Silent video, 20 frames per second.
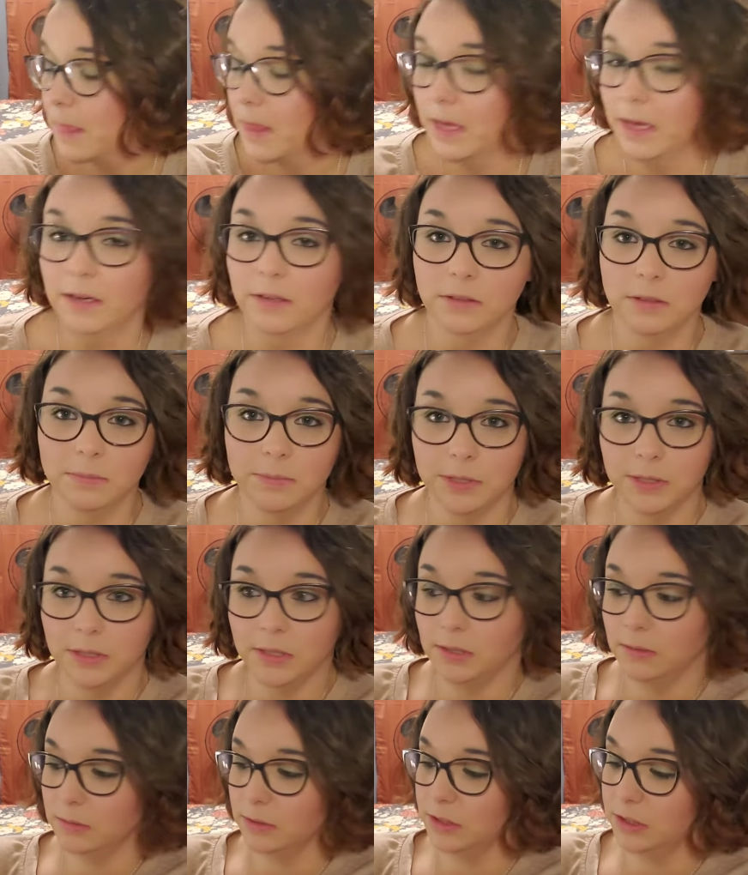Health and Beauty,
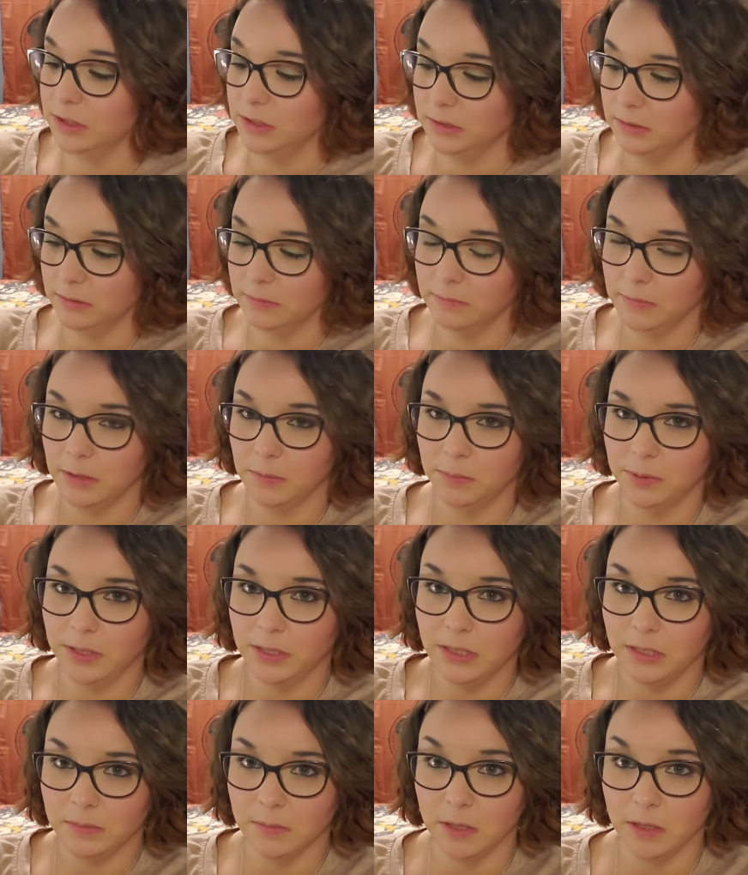which is a pretty
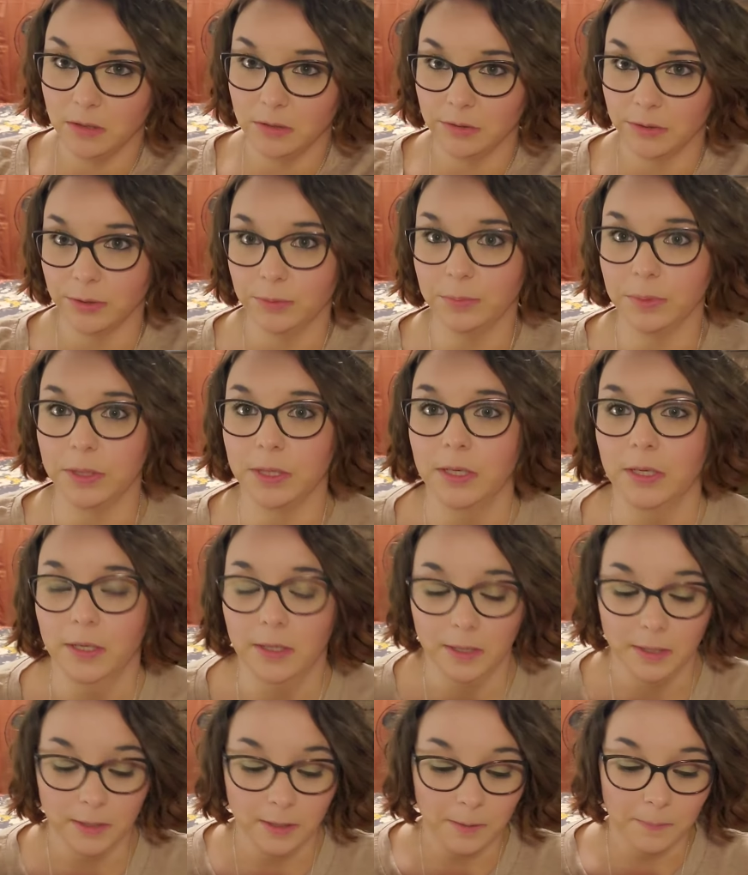small group,
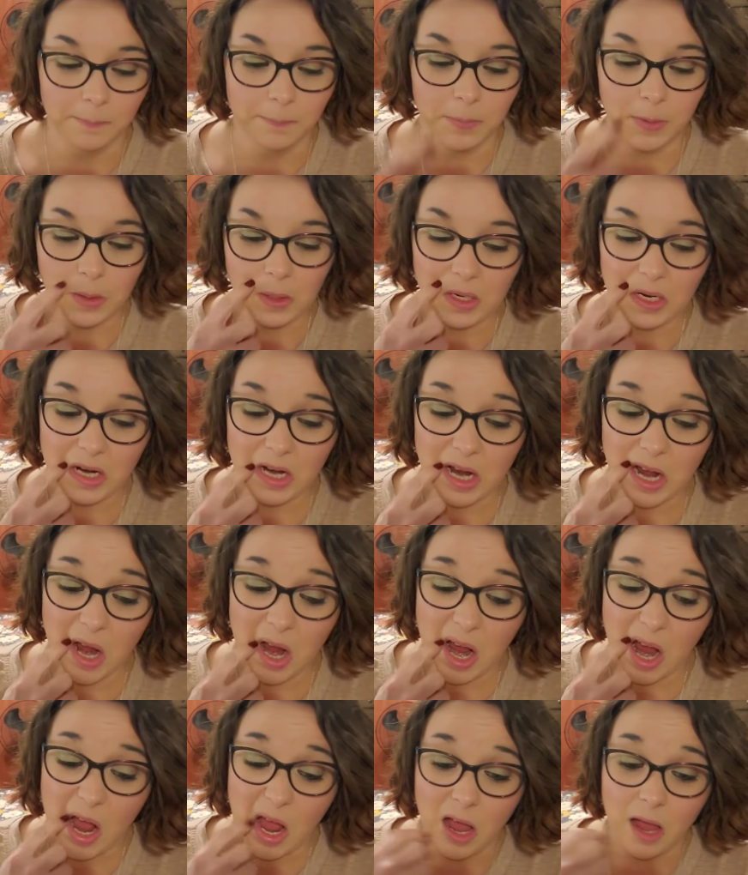but
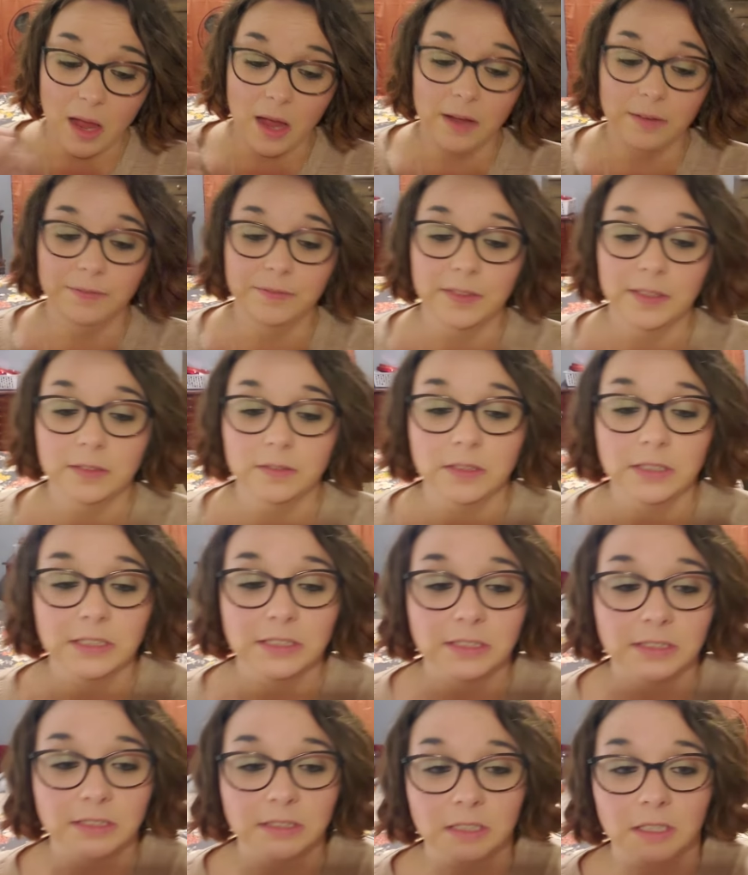I found
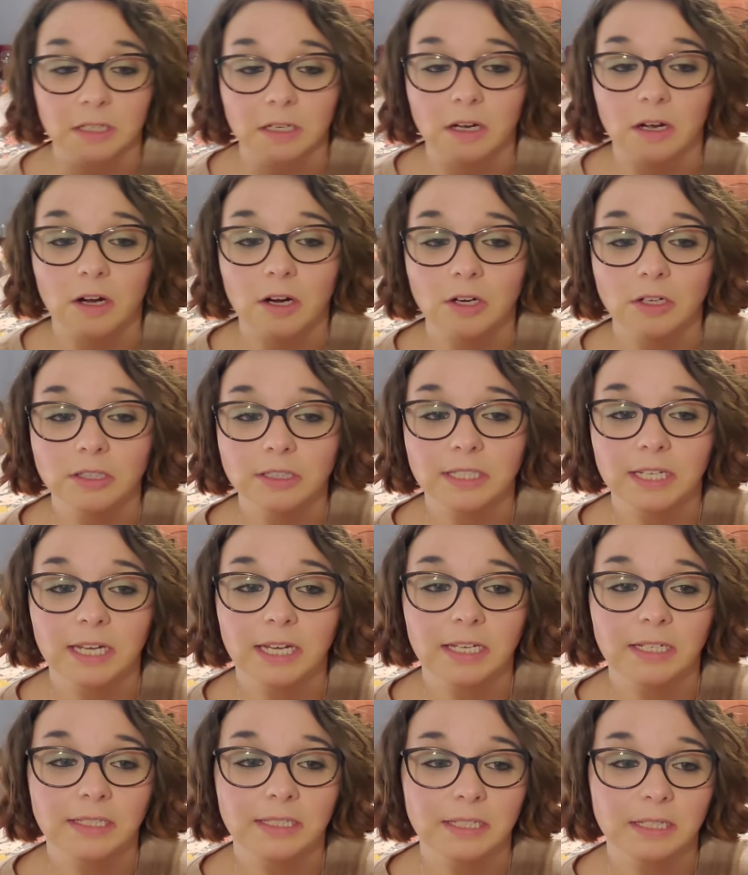this Hard
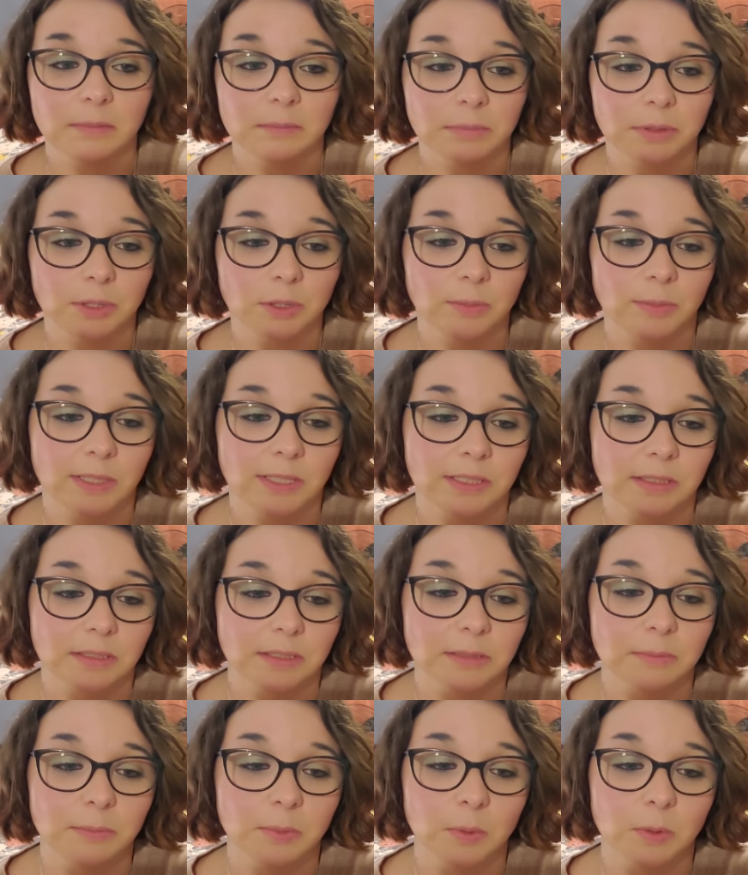Candy Blooming
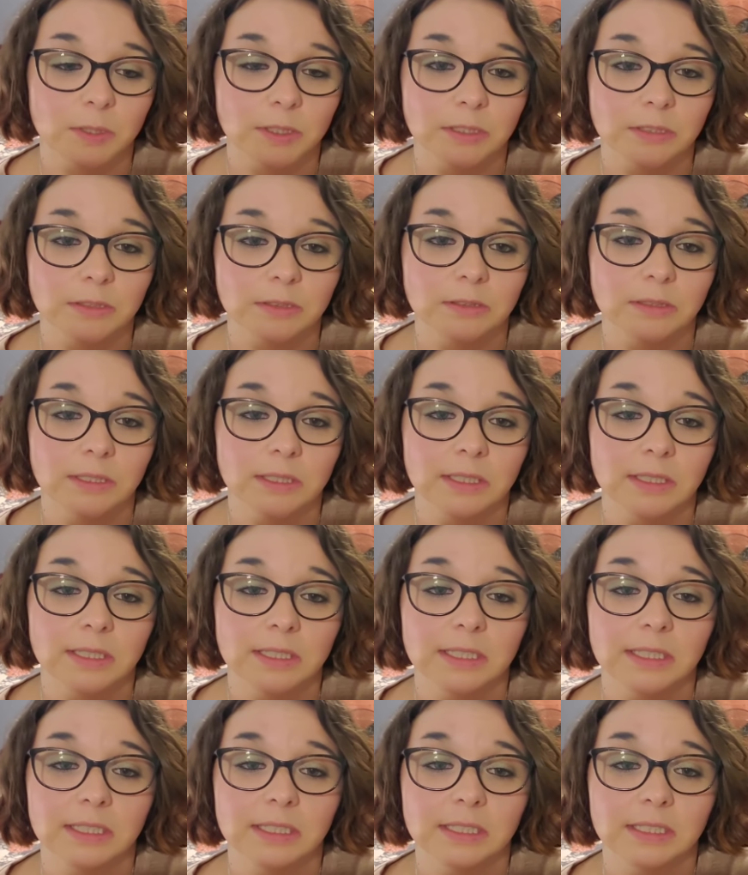Lip Oil
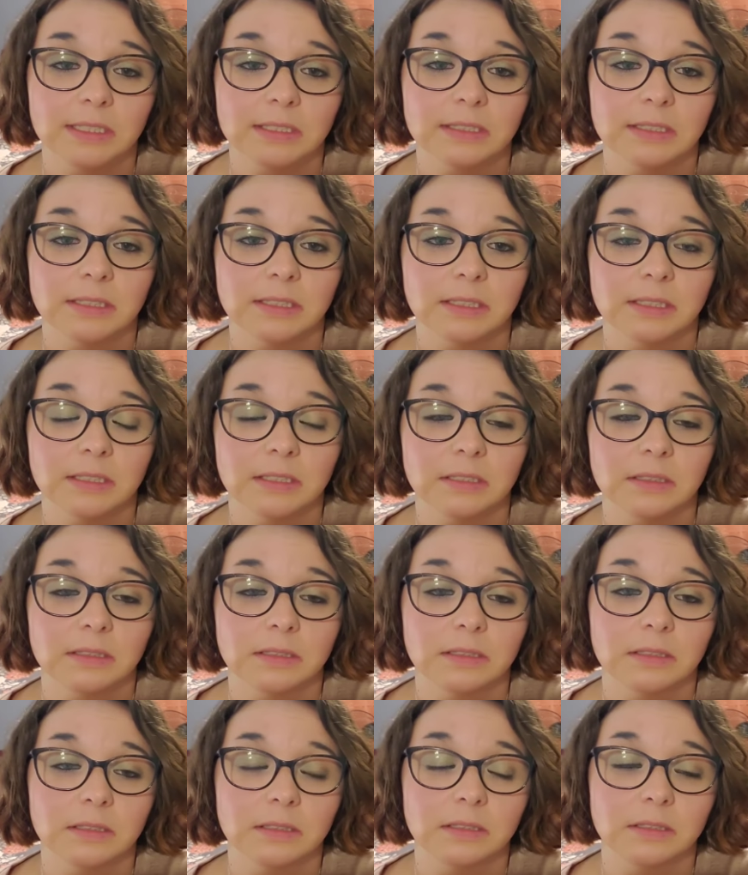in
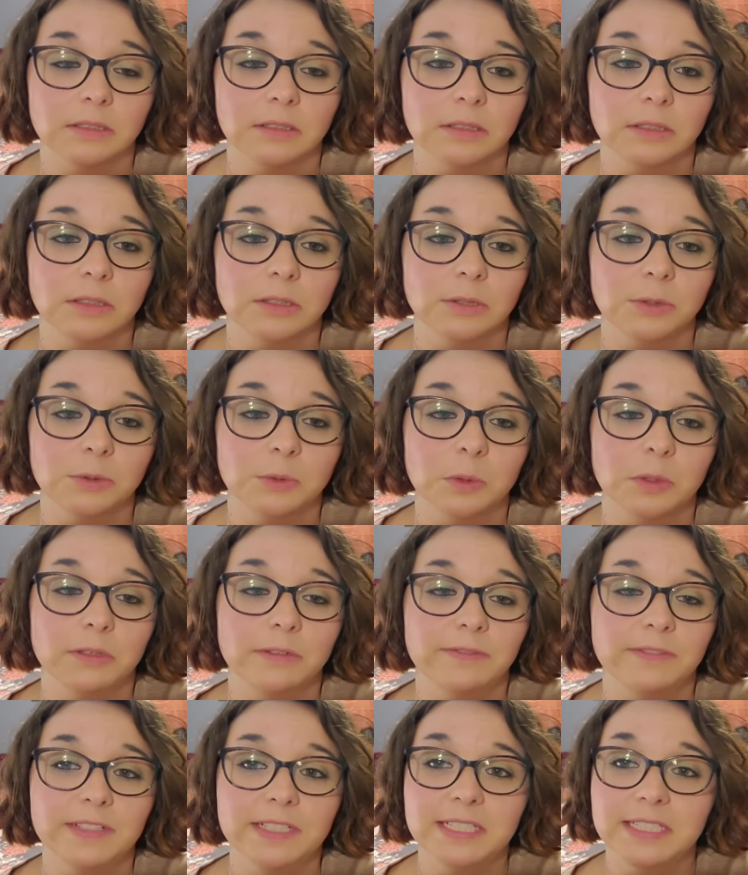
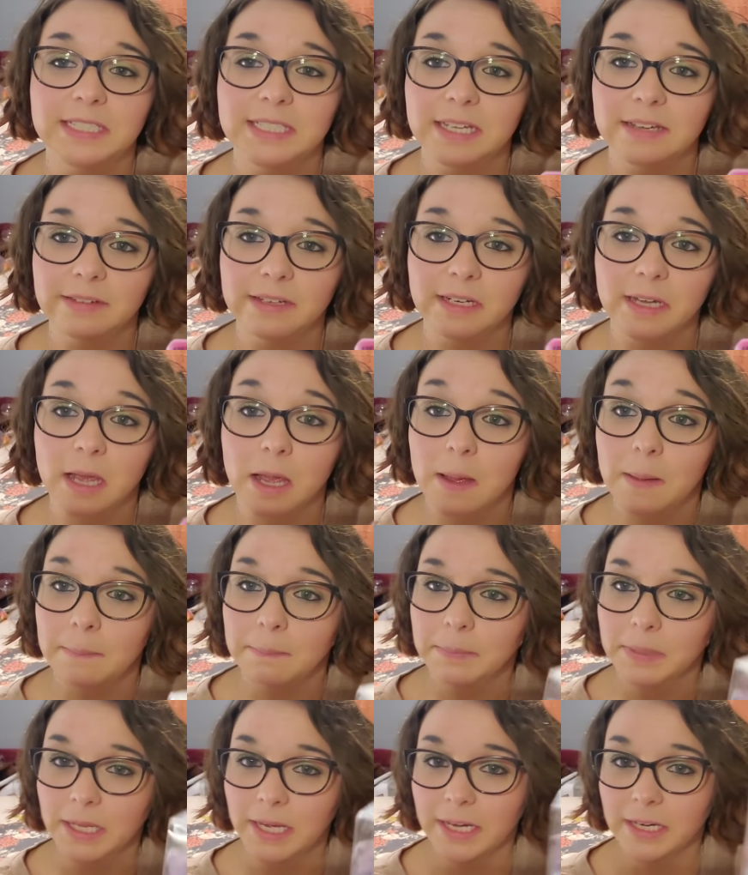1257
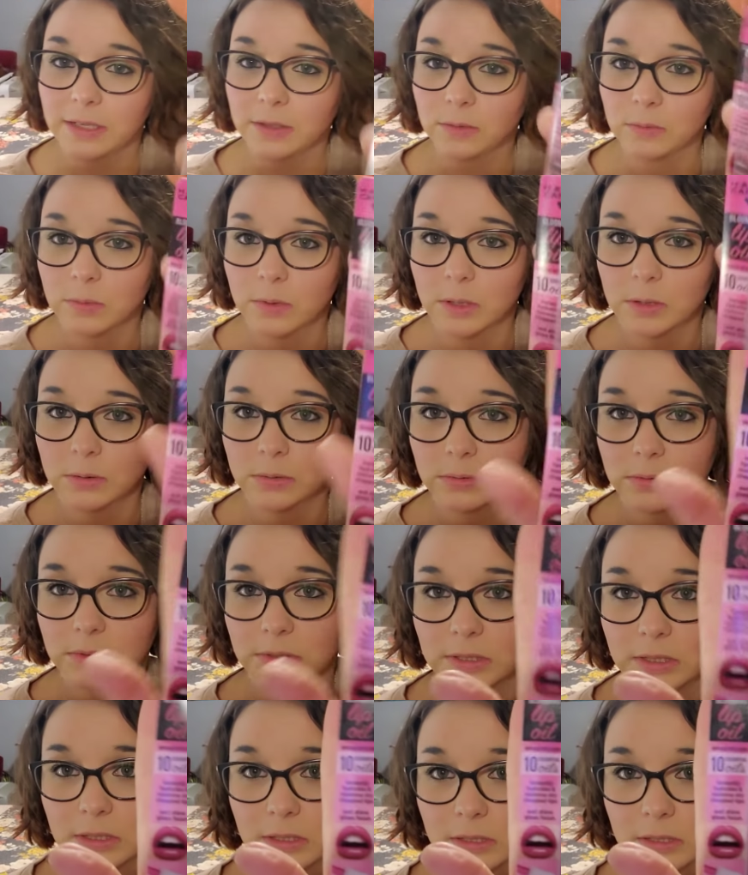Black Rose.